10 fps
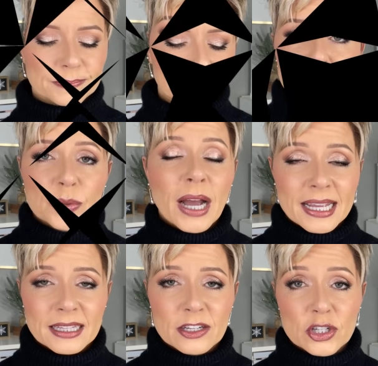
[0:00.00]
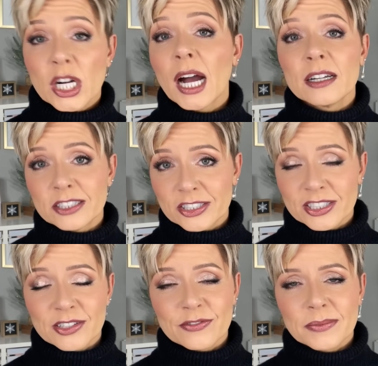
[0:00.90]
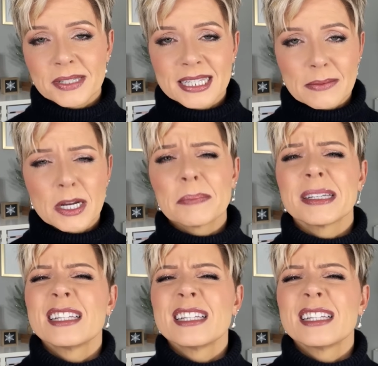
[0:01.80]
Two highlighter colors are from the same company.